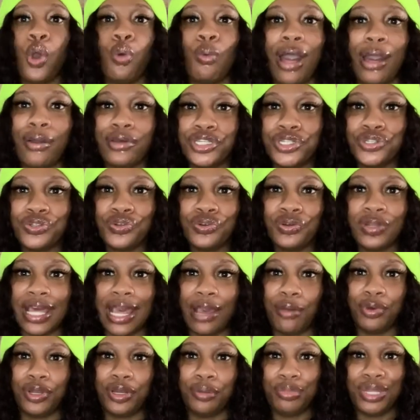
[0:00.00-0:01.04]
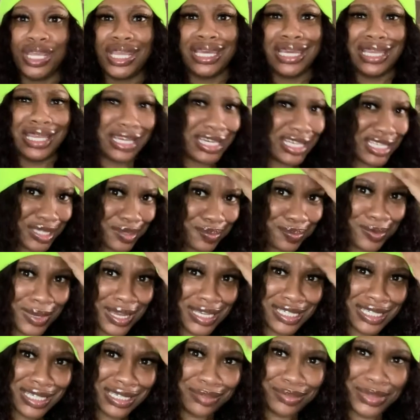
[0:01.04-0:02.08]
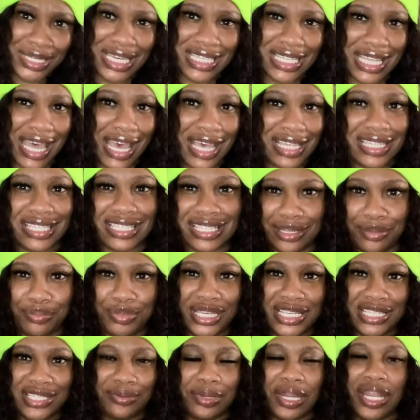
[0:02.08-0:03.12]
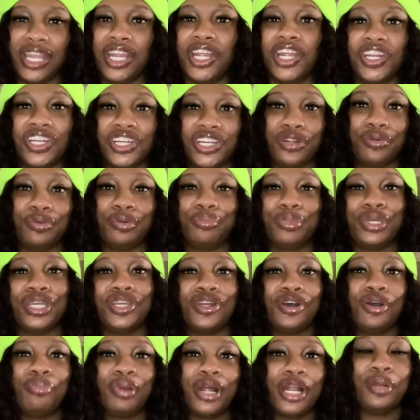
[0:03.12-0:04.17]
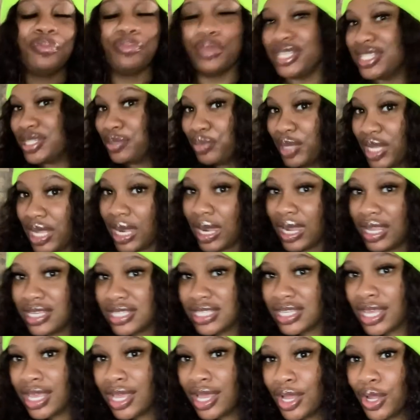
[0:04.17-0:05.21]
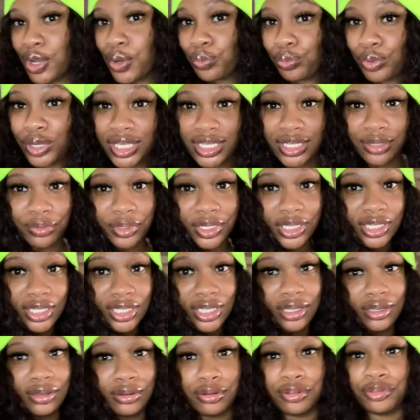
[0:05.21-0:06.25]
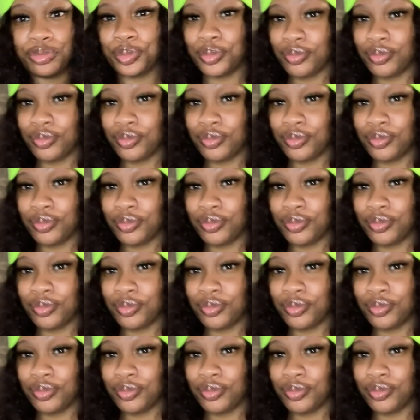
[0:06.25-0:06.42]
why would you do that with a beanie? And especially because it has a glove piece right here, there would be no purpose. But it's really, really cute.